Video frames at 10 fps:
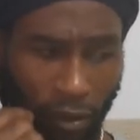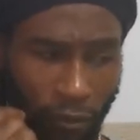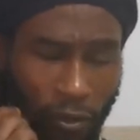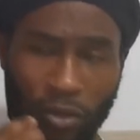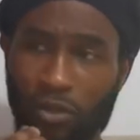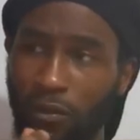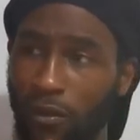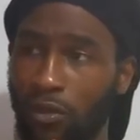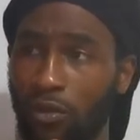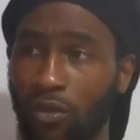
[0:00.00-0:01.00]
for those of
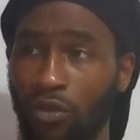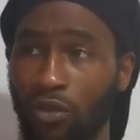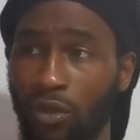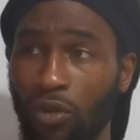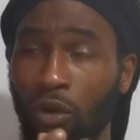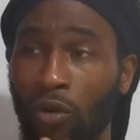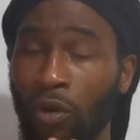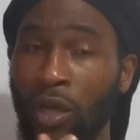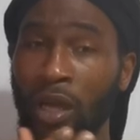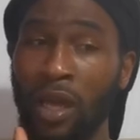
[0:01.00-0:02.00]
you who knew,
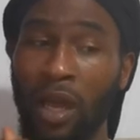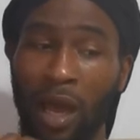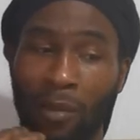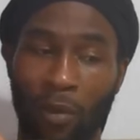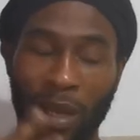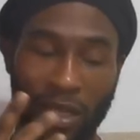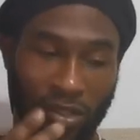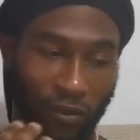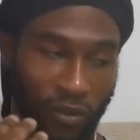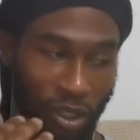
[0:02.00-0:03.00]
know, I'm on my
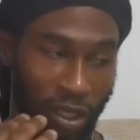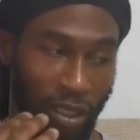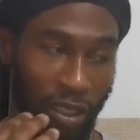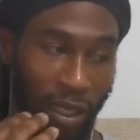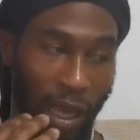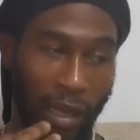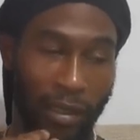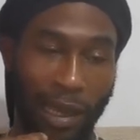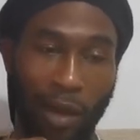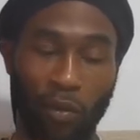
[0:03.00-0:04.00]
airsoft journey
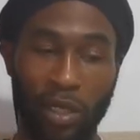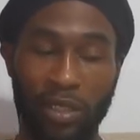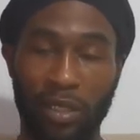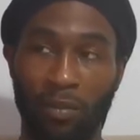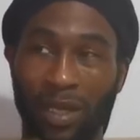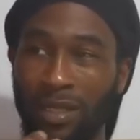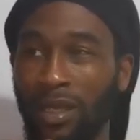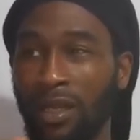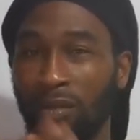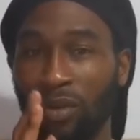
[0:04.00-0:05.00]
and I wanted to
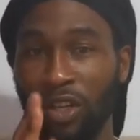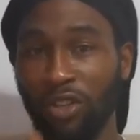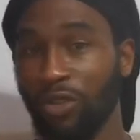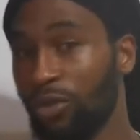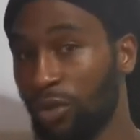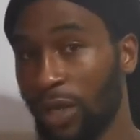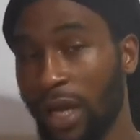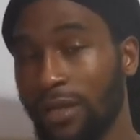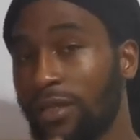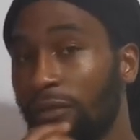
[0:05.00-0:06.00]
basically bring you
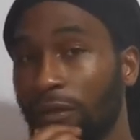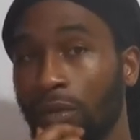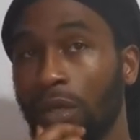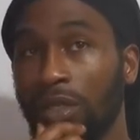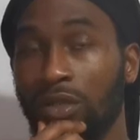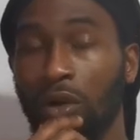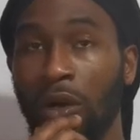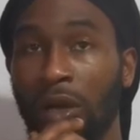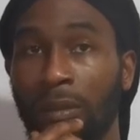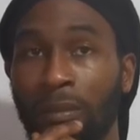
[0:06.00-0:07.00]
guys, the viewers,
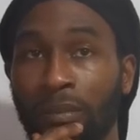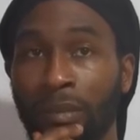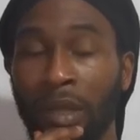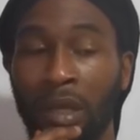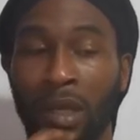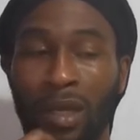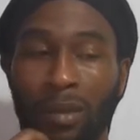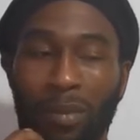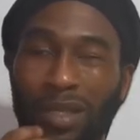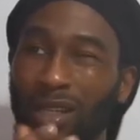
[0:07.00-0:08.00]
um,
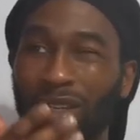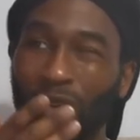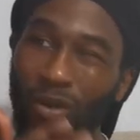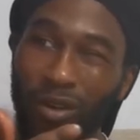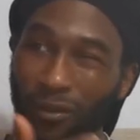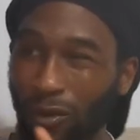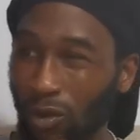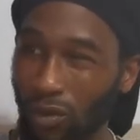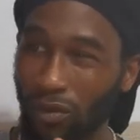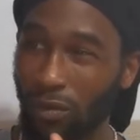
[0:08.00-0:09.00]
basically on the
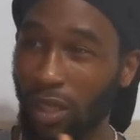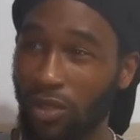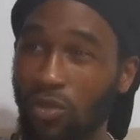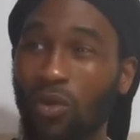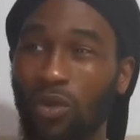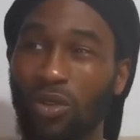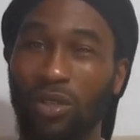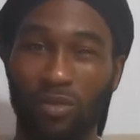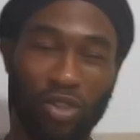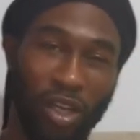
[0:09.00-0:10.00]
field with me. It's all
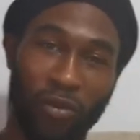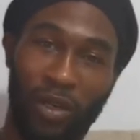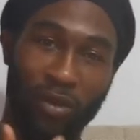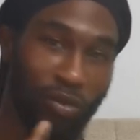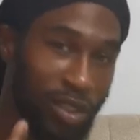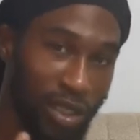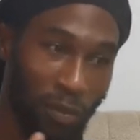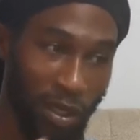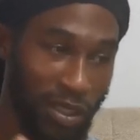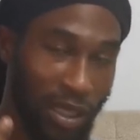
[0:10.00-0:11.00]
good sharing little
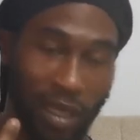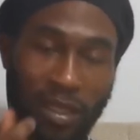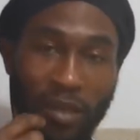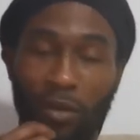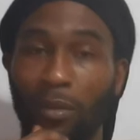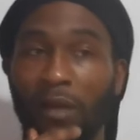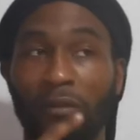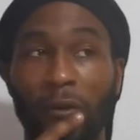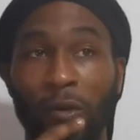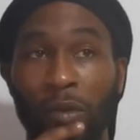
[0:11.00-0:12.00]
snippets that I take on my
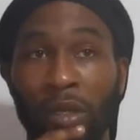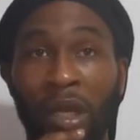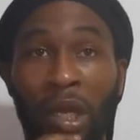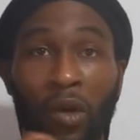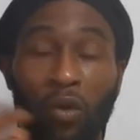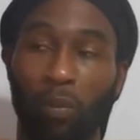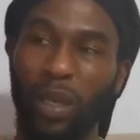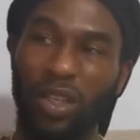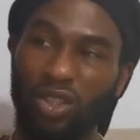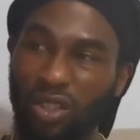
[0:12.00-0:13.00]
phone or
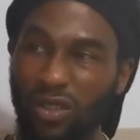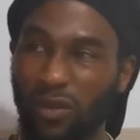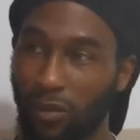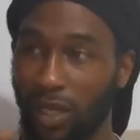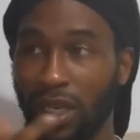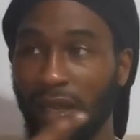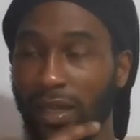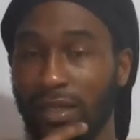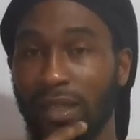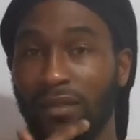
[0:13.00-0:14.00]
pictures from the day
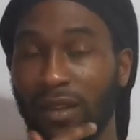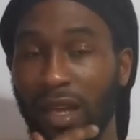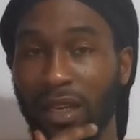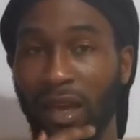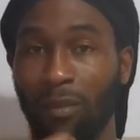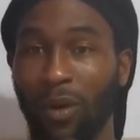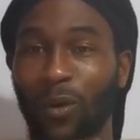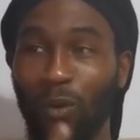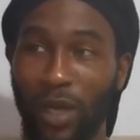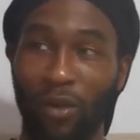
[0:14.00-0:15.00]
and stuff like that. But
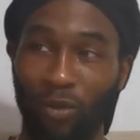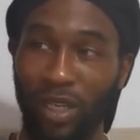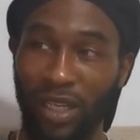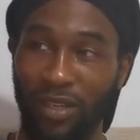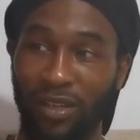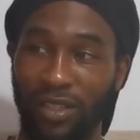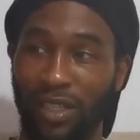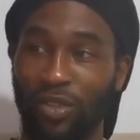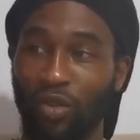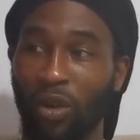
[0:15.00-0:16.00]
all that really does
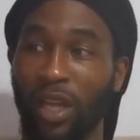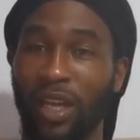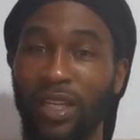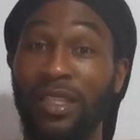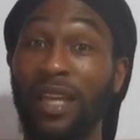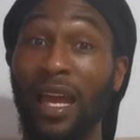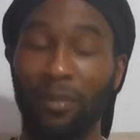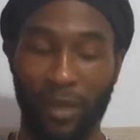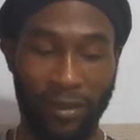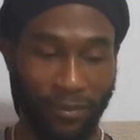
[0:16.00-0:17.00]
is create an
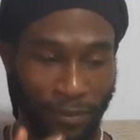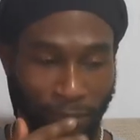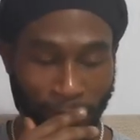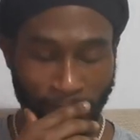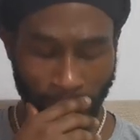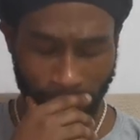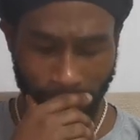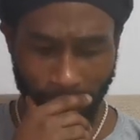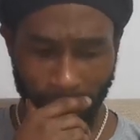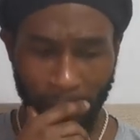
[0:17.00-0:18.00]
excitement
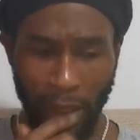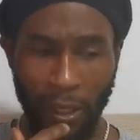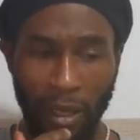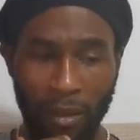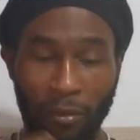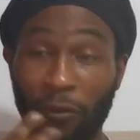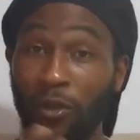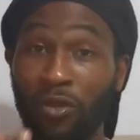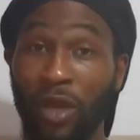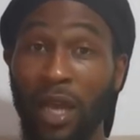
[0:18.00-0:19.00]
Um, for
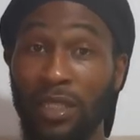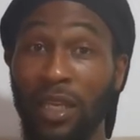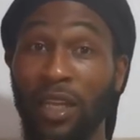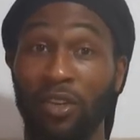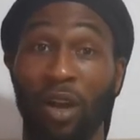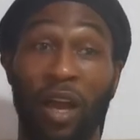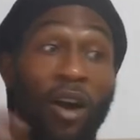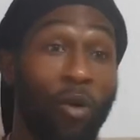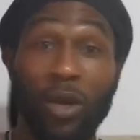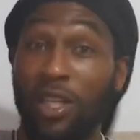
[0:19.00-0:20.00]
you guys, and then you're like,
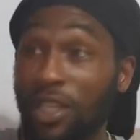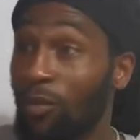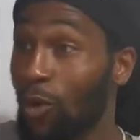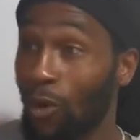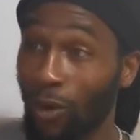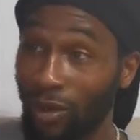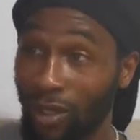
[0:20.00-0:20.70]
oh, I want to see more.